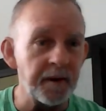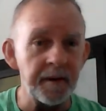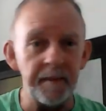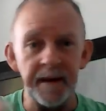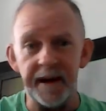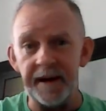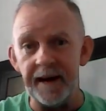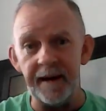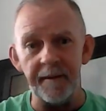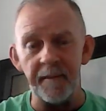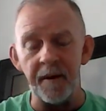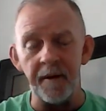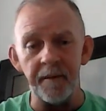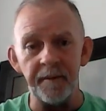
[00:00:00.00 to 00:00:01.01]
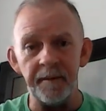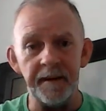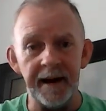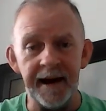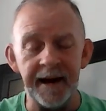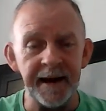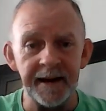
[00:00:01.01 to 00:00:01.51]
would have beat him on
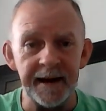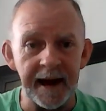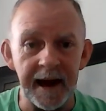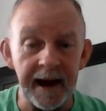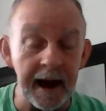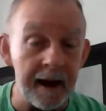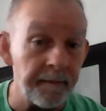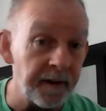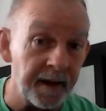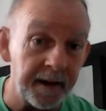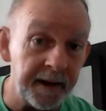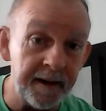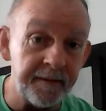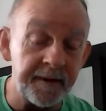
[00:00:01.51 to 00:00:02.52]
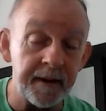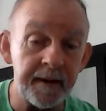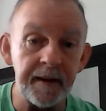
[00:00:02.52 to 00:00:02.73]
any day, I believe.